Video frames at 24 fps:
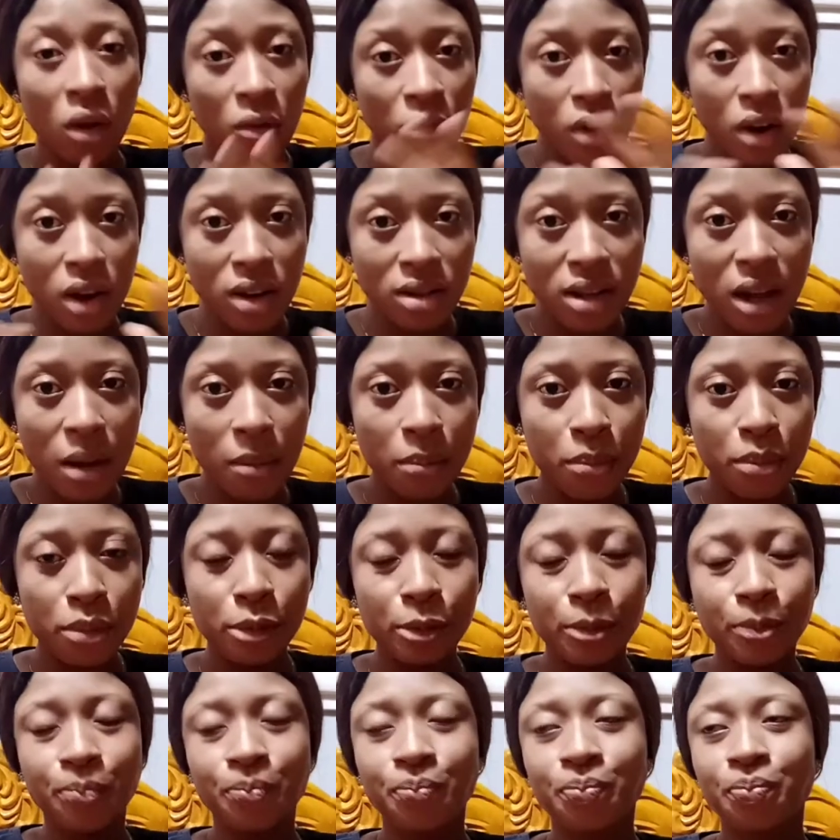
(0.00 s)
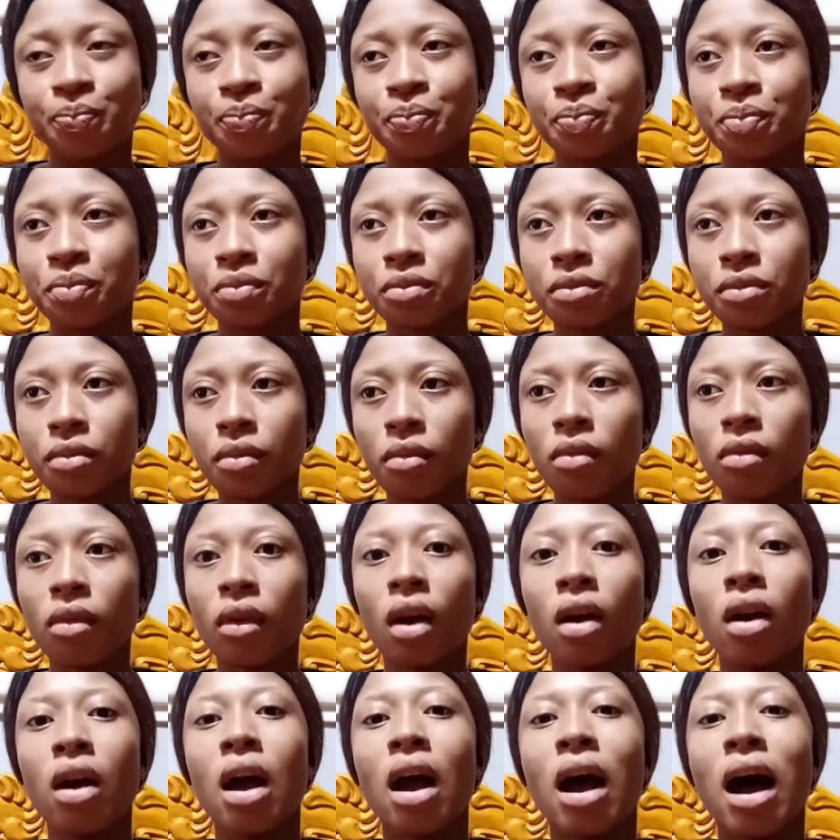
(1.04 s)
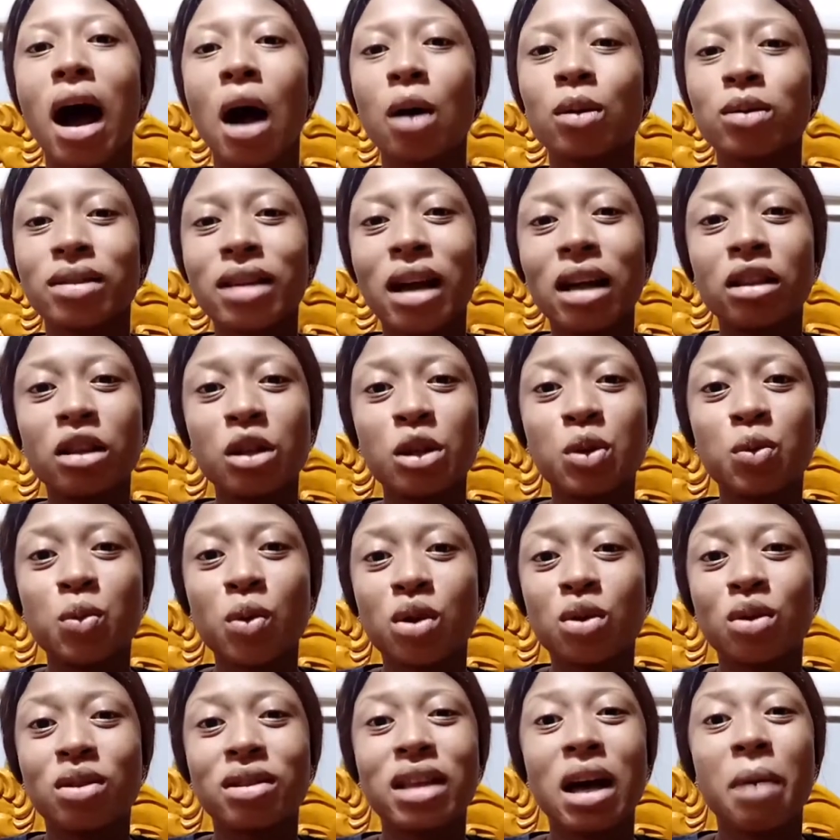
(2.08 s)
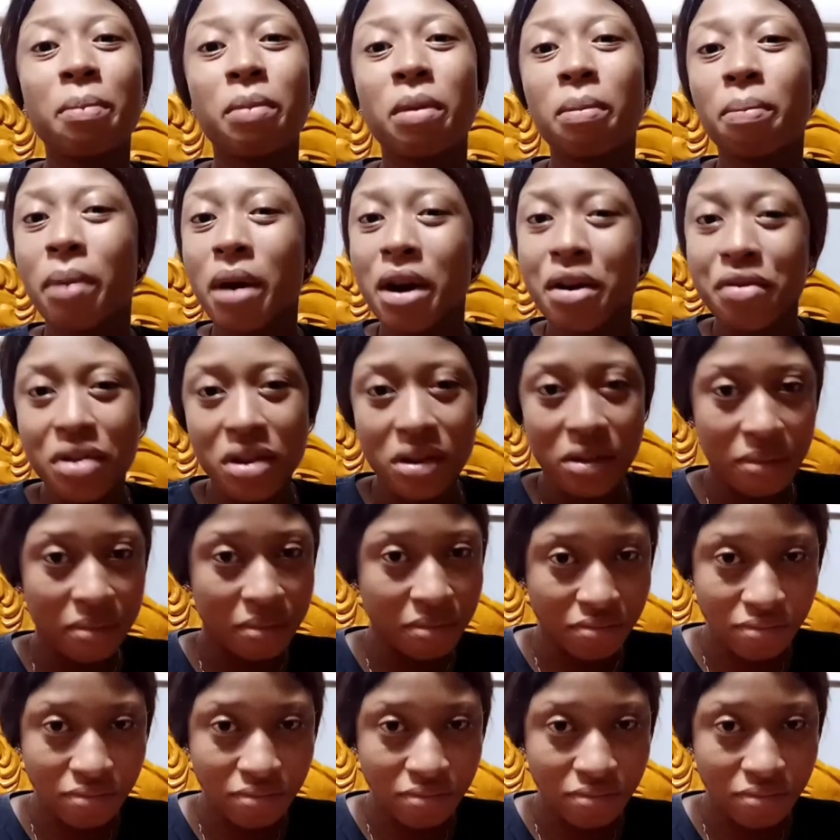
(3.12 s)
For example, I'll start this week to start preparing.